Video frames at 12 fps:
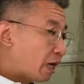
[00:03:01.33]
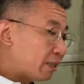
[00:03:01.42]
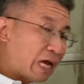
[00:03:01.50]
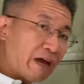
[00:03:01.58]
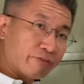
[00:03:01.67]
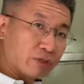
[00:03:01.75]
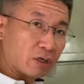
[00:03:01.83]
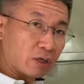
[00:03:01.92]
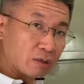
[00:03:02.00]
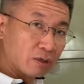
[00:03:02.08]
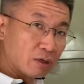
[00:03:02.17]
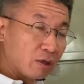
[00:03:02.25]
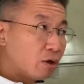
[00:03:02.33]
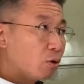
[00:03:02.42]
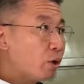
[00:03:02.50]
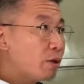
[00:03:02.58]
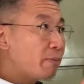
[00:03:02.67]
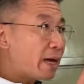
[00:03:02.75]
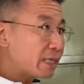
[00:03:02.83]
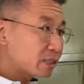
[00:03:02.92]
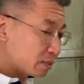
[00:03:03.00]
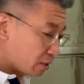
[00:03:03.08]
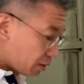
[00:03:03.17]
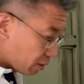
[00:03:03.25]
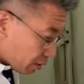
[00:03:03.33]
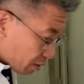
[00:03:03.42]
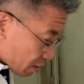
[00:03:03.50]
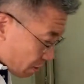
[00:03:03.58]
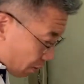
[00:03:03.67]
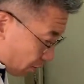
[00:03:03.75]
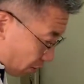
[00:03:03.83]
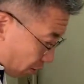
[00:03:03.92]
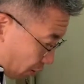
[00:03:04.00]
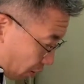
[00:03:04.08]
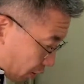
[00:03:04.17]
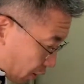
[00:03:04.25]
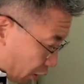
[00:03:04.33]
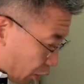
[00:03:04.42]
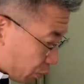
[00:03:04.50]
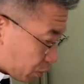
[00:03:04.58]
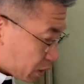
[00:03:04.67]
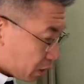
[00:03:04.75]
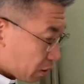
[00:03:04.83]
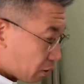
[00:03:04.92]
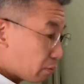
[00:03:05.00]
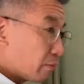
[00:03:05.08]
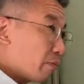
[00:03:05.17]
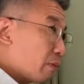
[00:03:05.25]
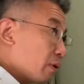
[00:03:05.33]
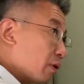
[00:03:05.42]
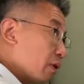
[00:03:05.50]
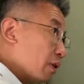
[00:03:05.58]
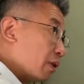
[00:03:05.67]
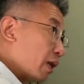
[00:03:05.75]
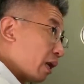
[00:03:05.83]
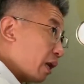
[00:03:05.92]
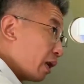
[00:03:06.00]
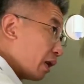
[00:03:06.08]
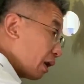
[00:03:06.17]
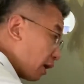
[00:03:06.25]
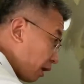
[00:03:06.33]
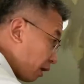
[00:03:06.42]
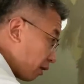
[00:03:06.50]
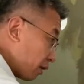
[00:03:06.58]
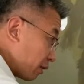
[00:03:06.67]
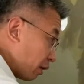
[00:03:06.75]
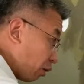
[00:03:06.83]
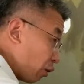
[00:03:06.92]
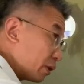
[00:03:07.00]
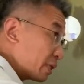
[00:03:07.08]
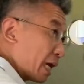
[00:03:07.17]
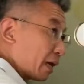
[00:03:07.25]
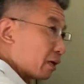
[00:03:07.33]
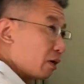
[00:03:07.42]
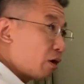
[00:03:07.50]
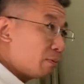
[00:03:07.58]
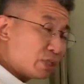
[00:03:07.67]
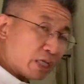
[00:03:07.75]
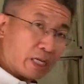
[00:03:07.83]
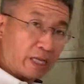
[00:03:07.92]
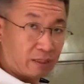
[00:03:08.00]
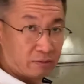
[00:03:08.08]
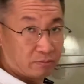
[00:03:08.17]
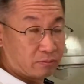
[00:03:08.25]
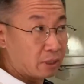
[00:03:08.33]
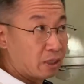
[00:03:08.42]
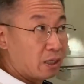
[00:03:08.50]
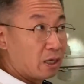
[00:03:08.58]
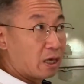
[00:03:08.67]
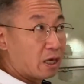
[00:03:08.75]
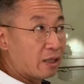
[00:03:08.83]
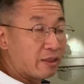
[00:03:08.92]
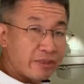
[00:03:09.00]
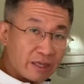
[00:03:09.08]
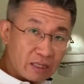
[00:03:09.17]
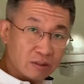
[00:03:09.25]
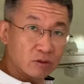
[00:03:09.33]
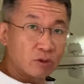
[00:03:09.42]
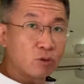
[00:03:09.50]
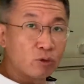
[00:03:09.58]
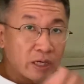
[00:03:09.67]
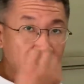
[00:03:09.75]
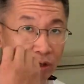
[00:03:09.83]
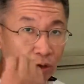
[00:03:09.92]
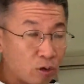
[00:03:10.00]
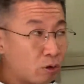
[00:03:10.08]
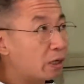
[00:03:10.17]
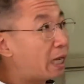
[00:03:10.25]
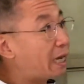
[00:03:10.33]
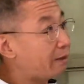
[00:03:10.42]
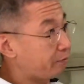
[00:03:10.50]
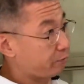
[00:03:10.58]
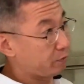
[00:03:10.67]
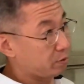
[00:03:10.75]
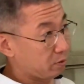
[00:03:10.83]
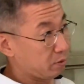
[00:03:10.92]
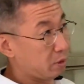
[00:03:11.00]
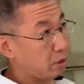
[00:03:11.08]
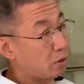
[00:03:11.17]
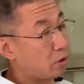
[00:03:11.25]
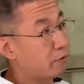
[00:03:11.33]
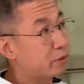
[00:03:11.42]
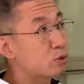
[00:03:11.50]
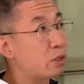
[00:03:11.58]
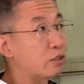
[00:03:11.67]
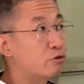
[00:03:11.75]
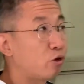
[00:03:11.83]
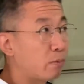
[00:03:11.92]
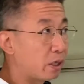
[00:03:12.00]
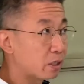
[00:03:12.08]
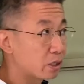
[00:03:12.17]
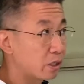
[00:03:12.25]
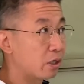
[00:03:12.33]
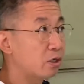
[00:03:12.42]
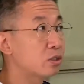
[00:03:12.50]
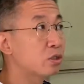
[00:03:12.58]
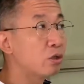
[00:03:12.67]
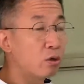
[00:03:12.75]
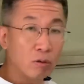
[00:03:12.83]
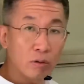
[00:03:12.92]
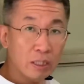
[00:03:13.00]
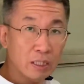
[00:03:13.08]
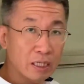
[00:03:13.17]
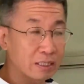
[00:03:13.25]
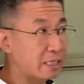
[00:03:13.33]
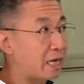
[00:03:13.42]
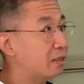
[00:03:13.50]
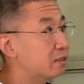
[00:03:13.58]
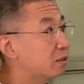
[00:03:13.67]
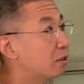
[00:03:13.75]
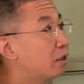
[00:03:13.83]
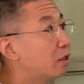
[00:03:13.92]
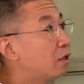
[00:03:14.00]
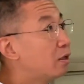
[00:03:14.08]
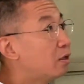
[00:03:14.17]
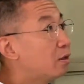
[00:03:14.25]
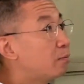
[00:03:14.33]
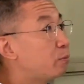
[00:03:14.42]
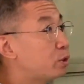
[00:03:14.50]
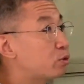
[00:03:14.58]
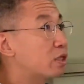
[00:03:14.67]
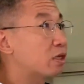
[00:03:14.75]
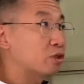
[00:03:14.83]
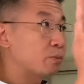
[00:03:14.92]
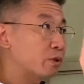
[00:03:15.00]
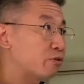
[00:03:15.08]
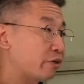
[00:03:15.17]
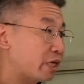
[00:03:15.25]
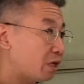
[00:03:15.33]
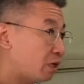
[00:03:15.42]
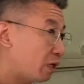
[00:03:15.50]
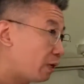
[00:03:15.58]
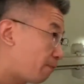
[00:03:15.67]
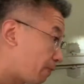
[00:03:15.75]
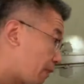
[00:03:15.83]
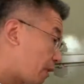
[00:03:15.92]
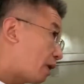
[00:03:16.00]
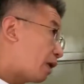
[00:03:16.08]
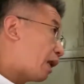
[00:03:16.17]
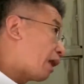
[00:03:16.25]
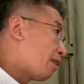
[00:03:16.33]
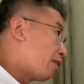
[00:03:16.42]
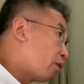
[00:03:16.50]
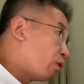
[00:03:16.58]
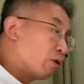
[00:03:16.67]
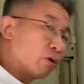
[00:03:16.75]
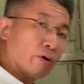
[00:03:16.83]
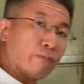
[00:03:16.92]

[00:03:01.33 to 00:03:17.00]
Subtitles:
And after, we must close the oil tank hermetically. And then during the whole life of the transformers, there is no contact between the atmosphere and the oil.